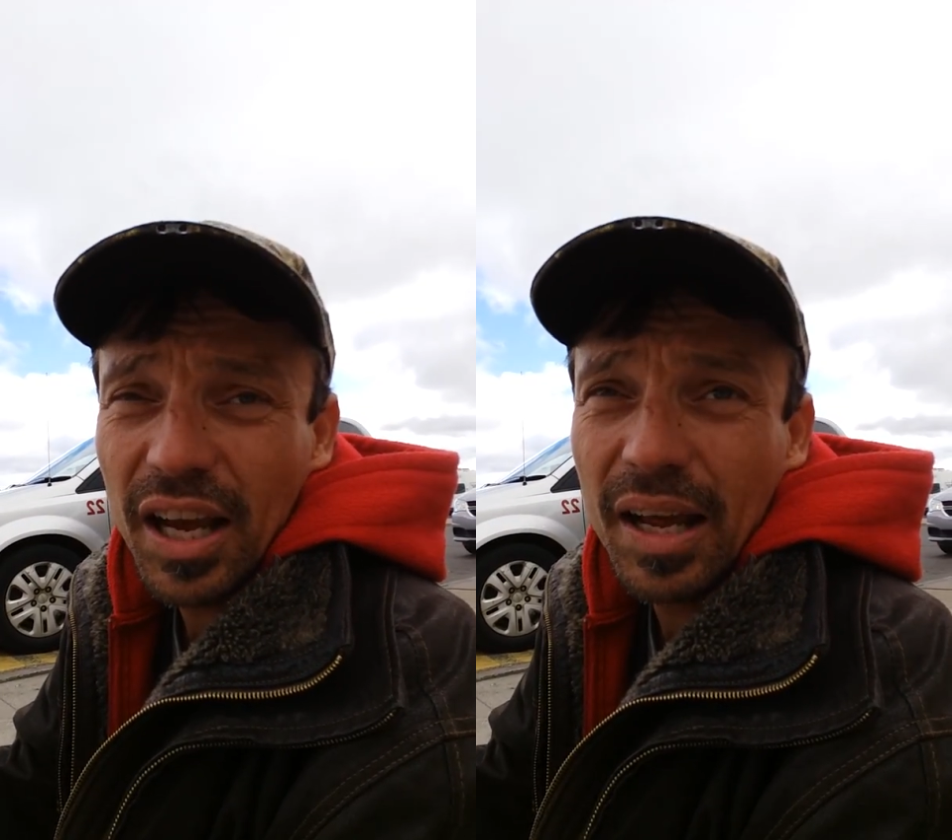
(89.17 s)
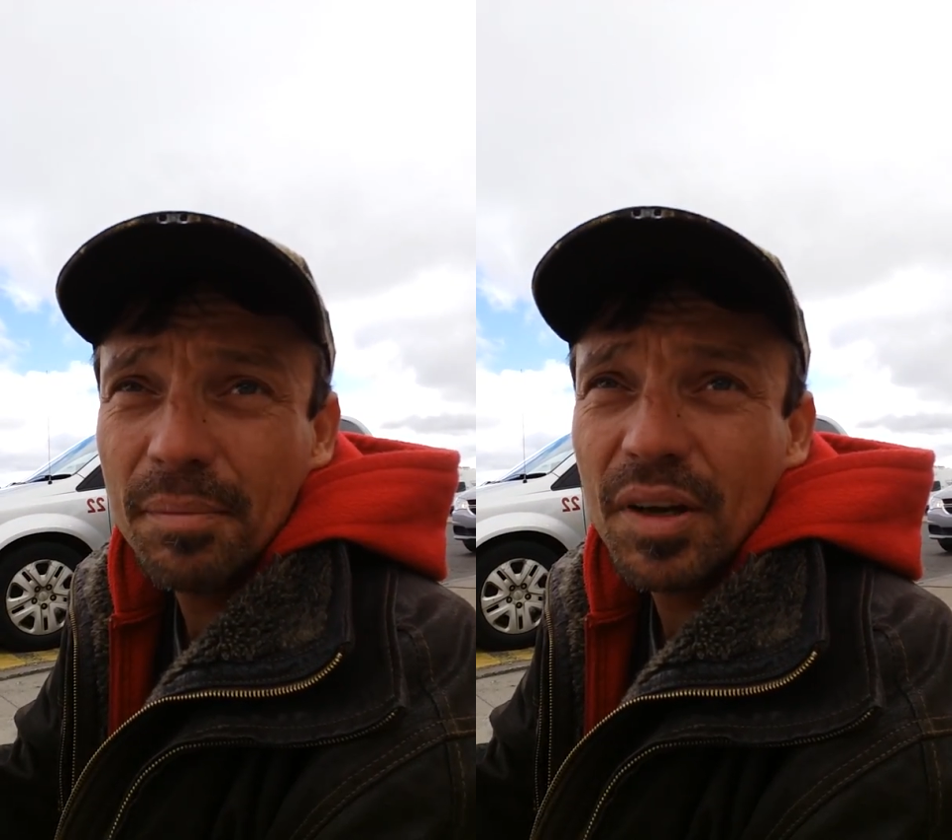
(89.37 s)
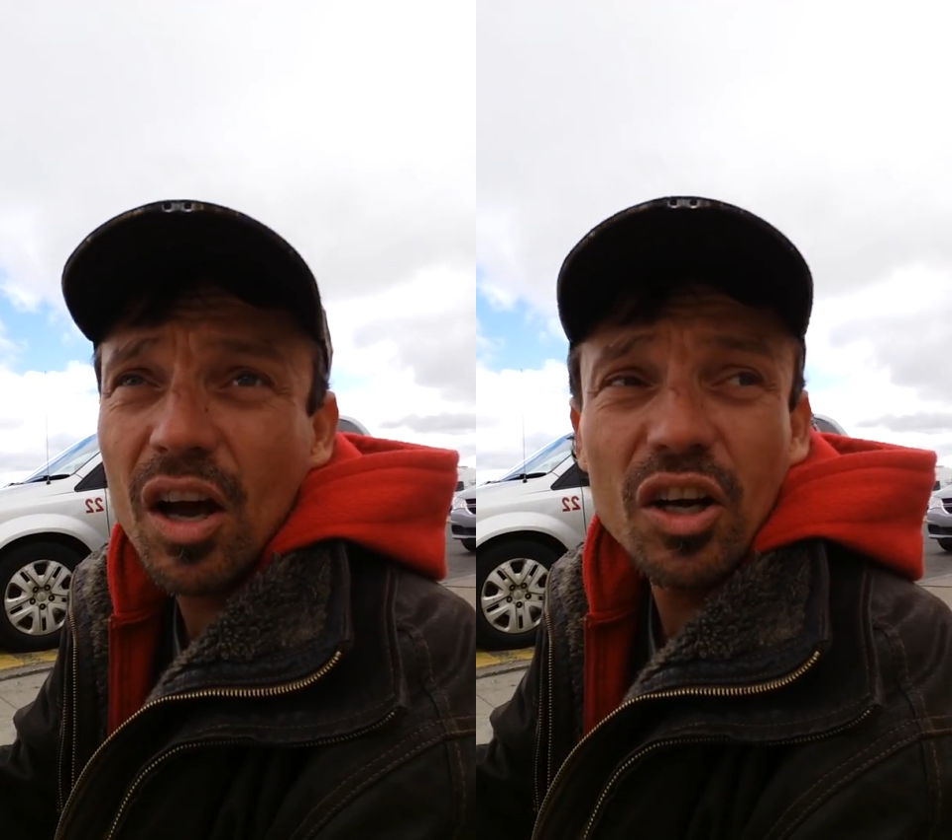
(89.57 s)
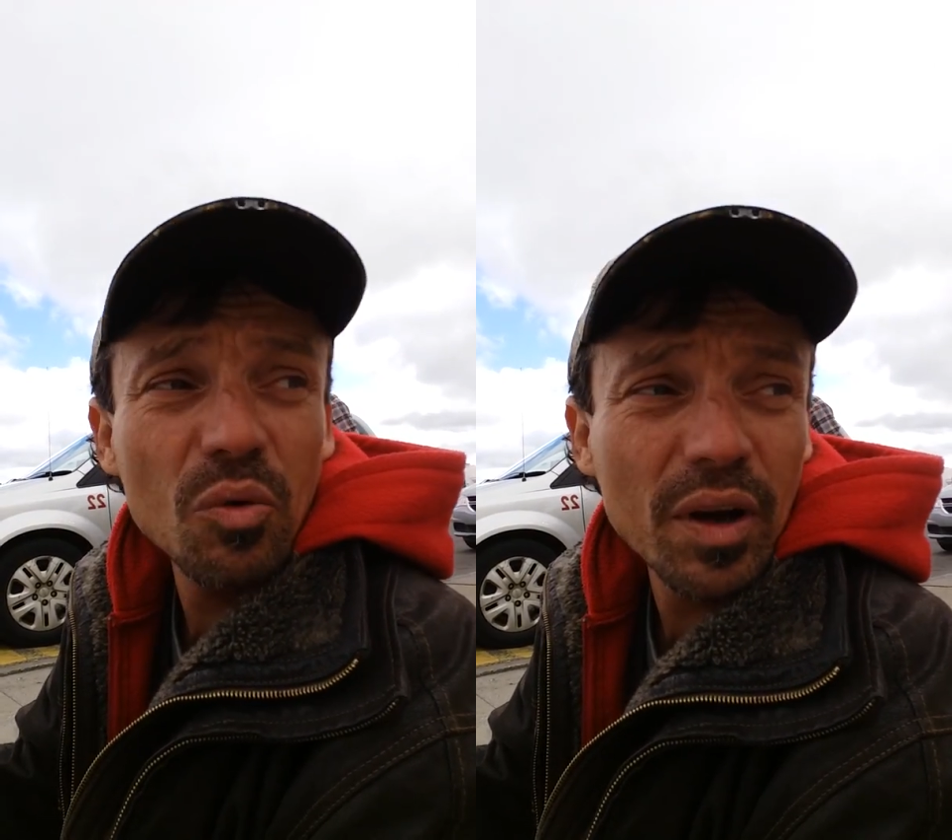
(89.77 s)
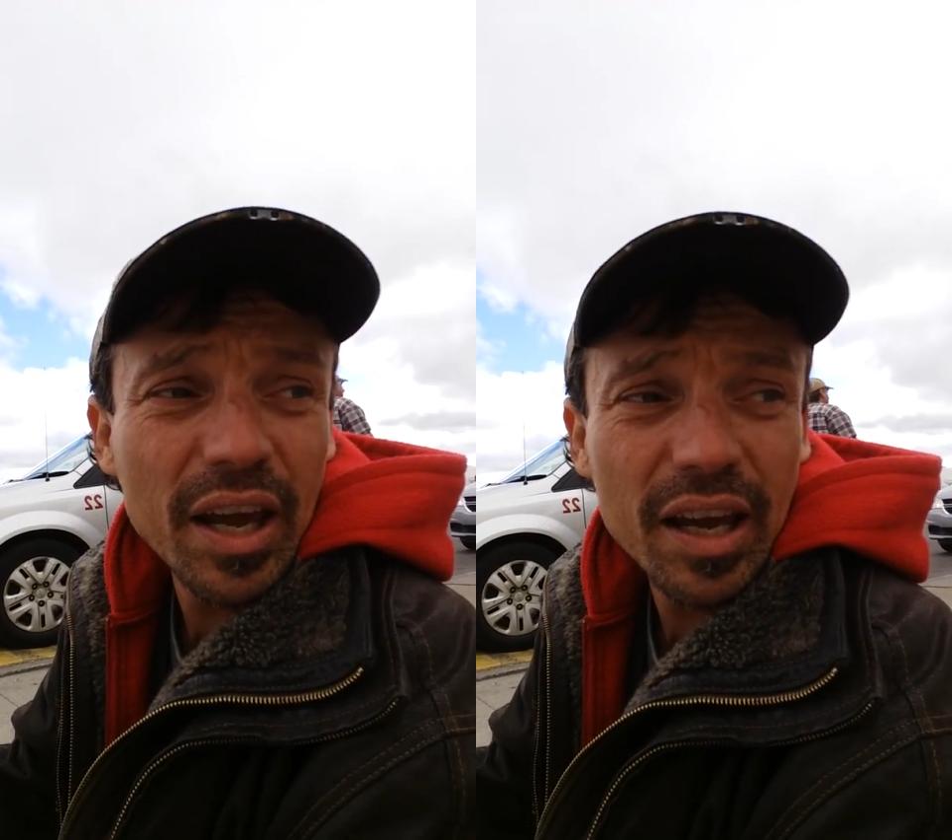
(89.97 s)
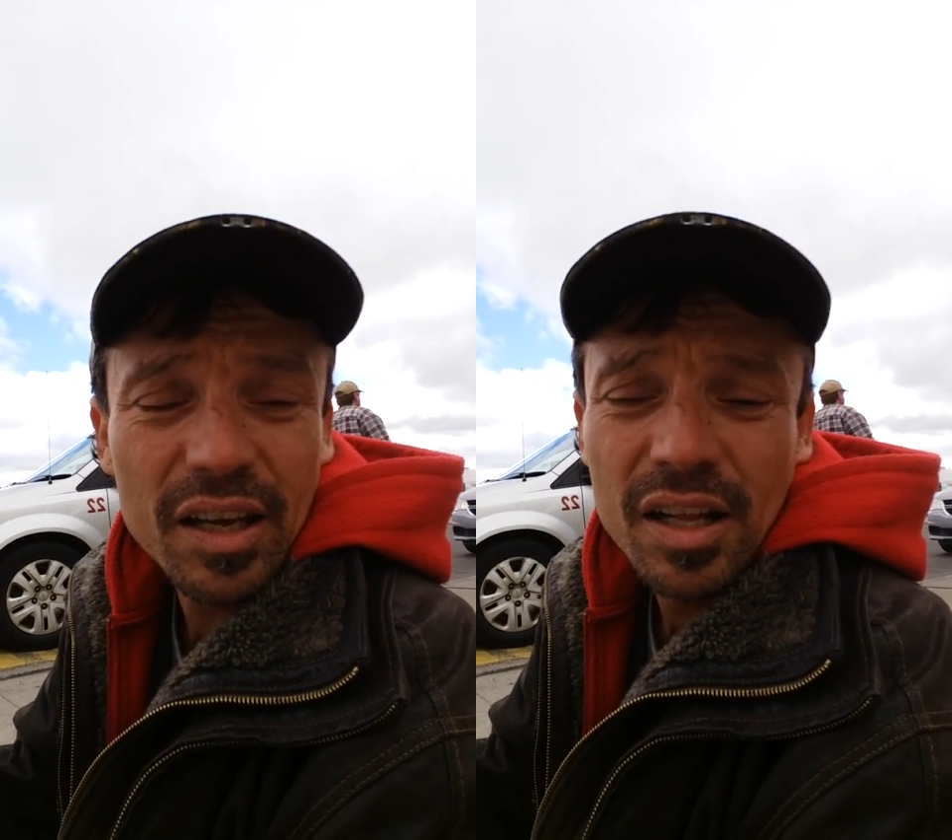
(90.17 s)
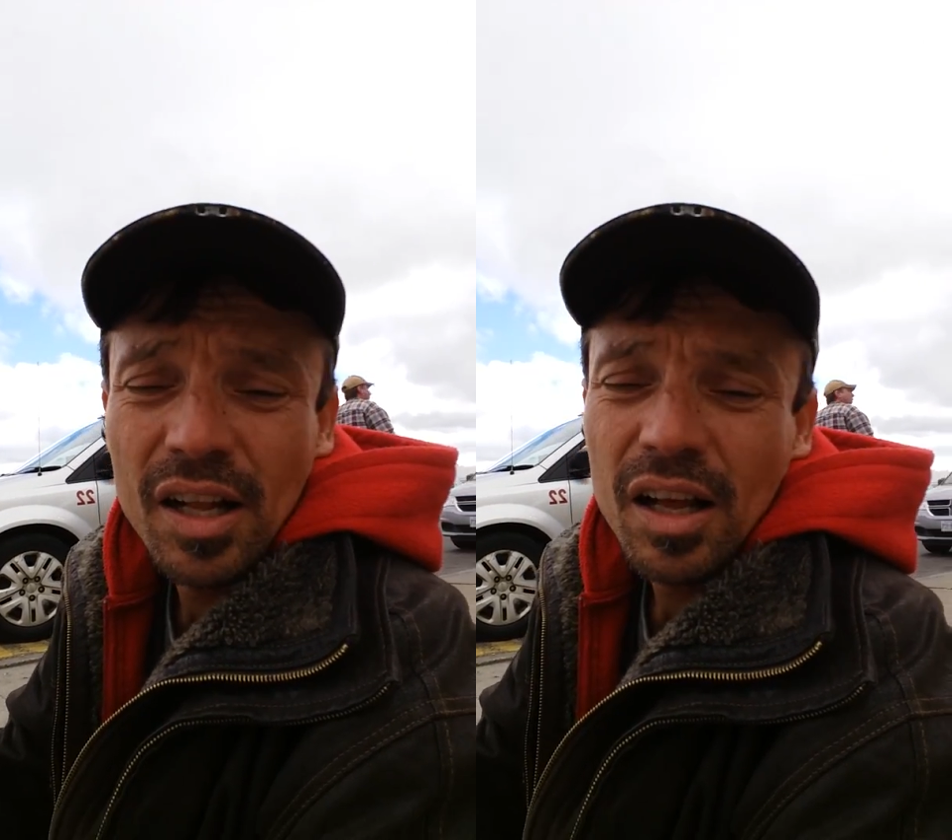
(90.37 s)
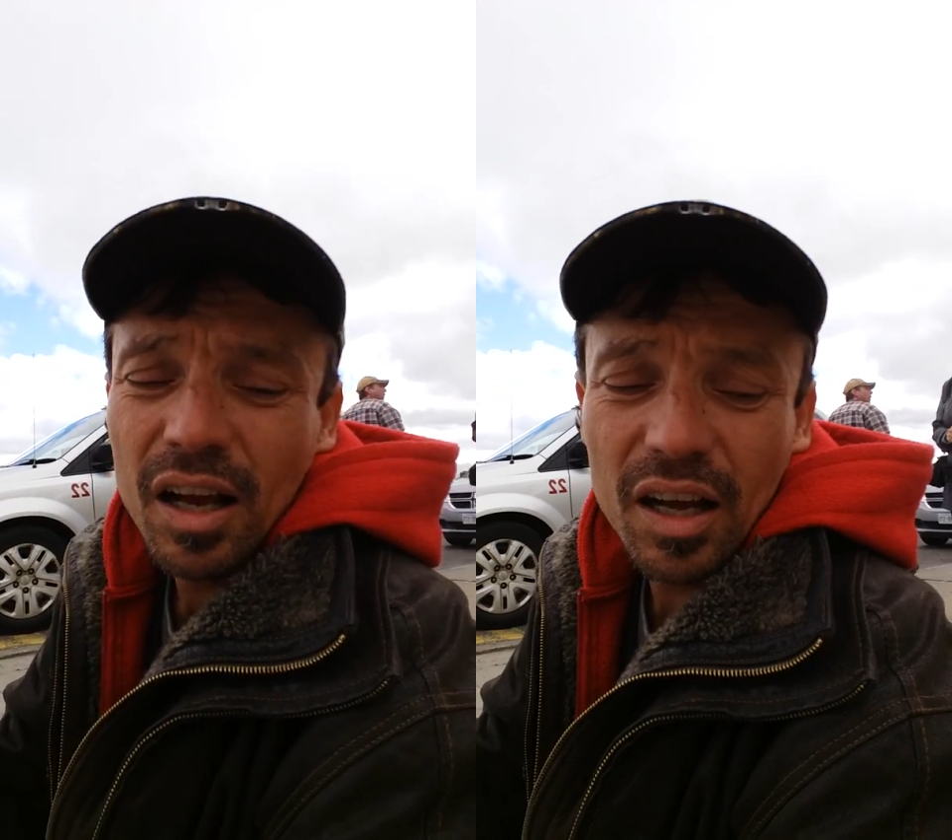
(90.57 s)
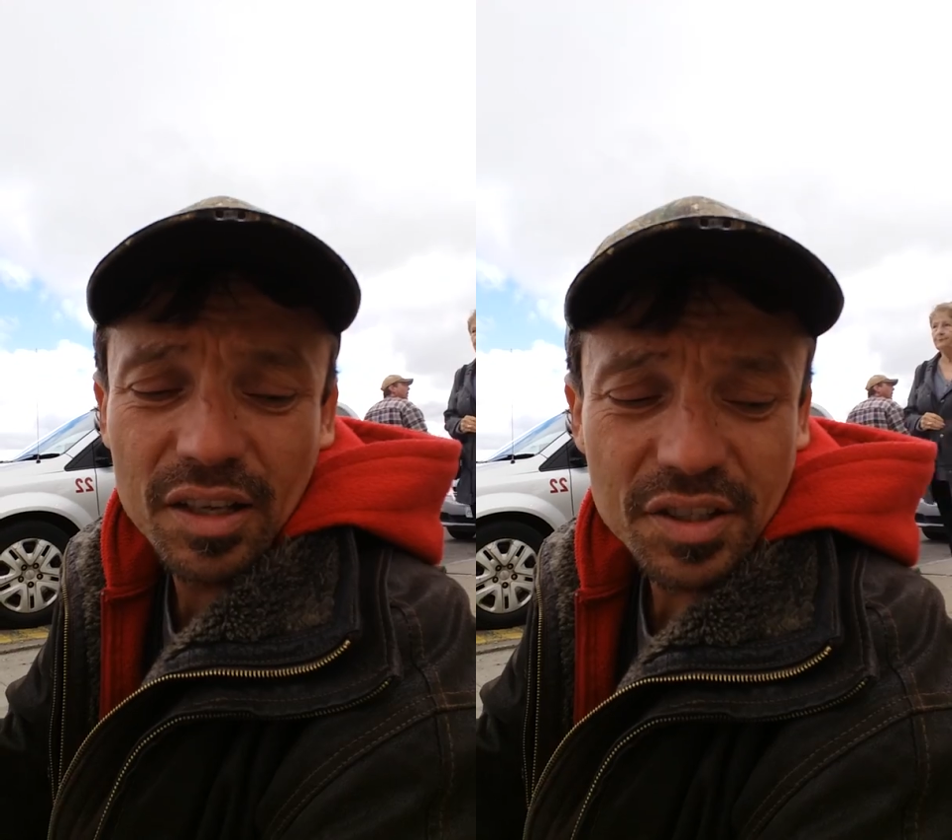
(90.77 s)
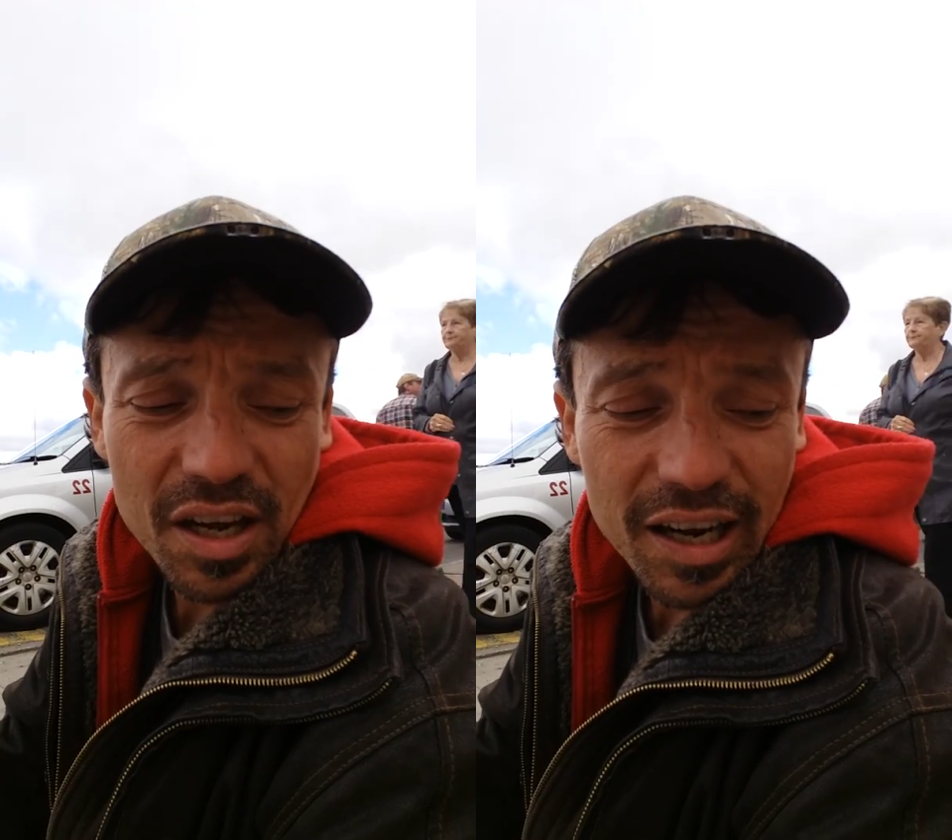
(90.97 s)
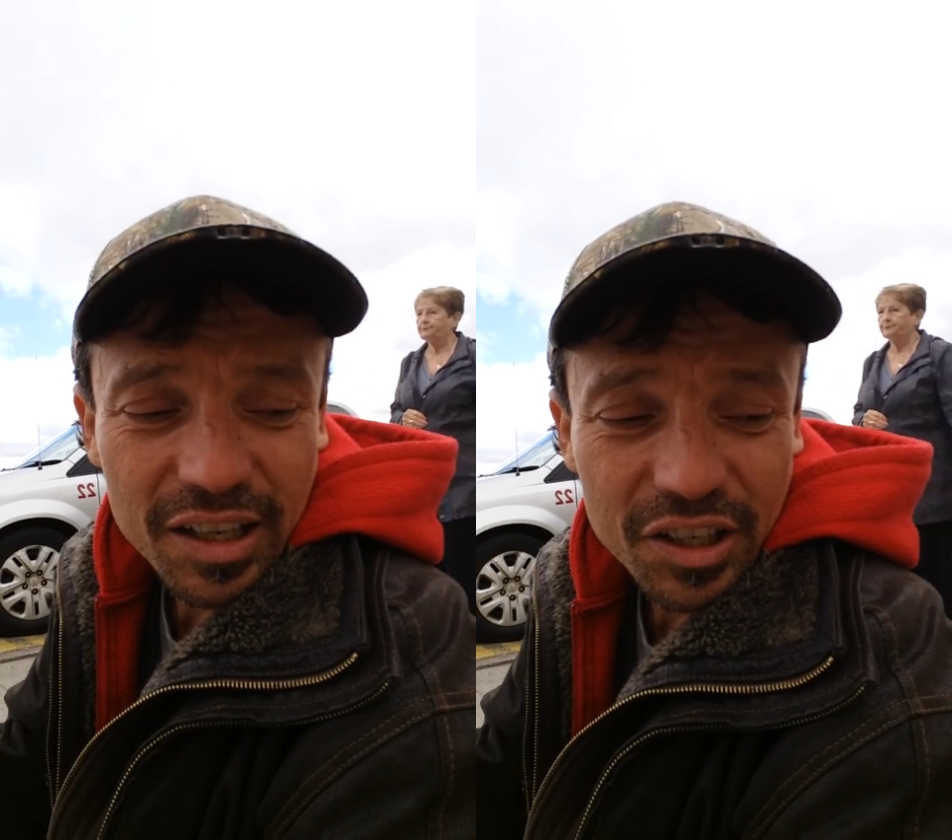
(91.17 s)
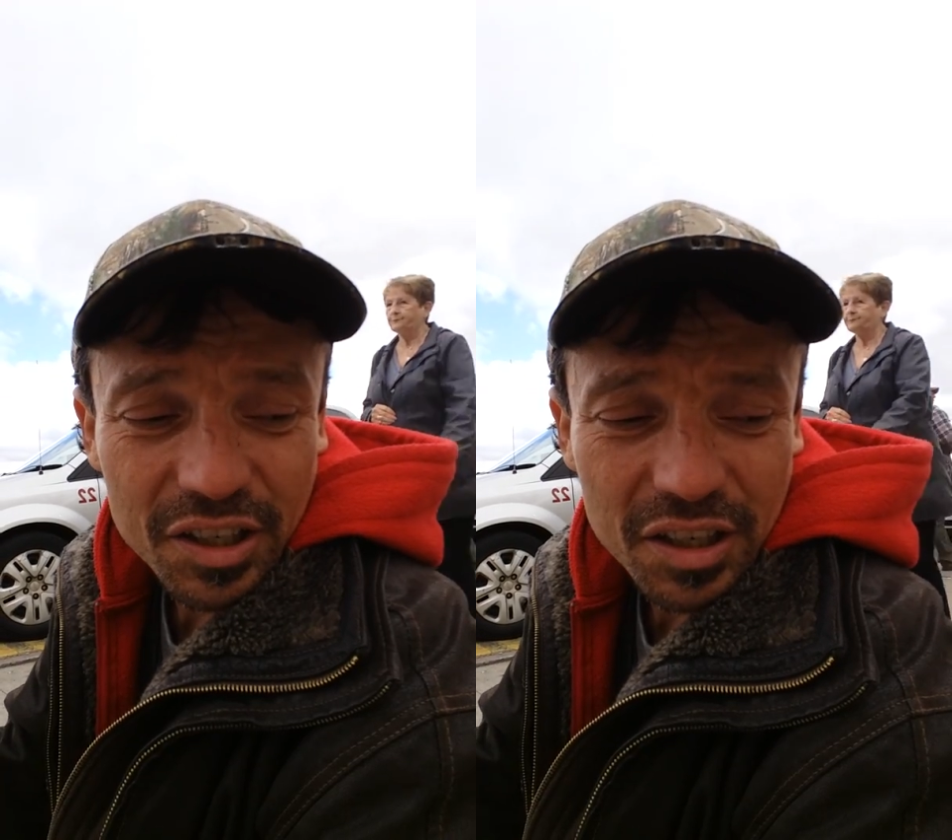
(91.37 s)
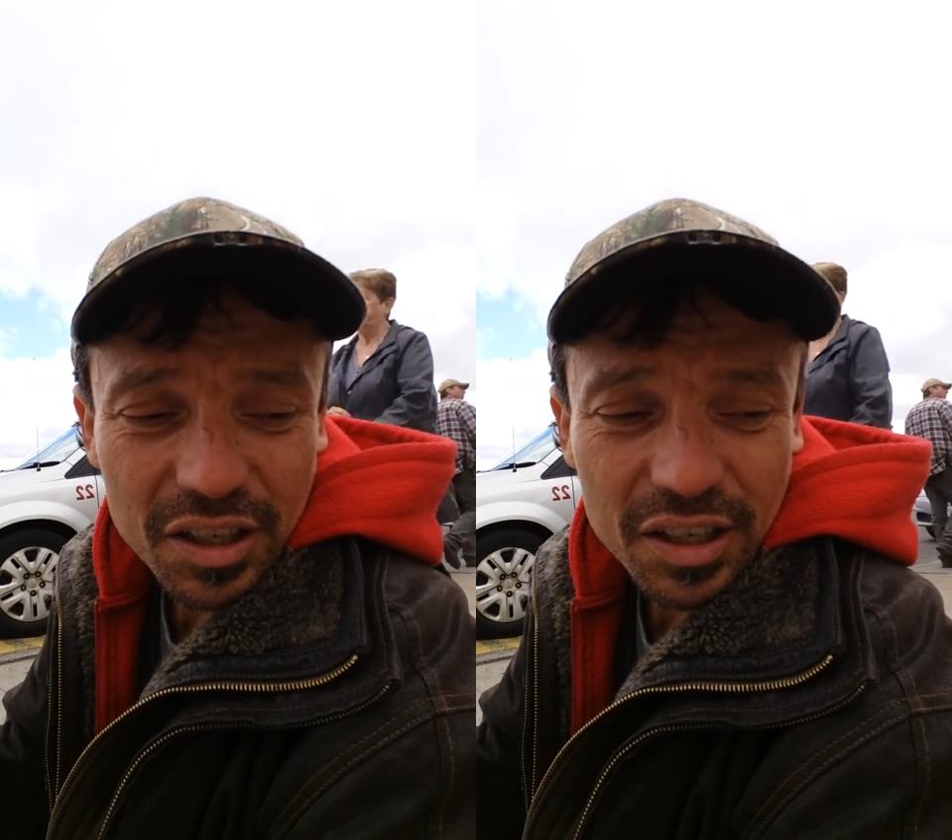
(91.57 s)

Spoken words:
and be on our way. Tyler,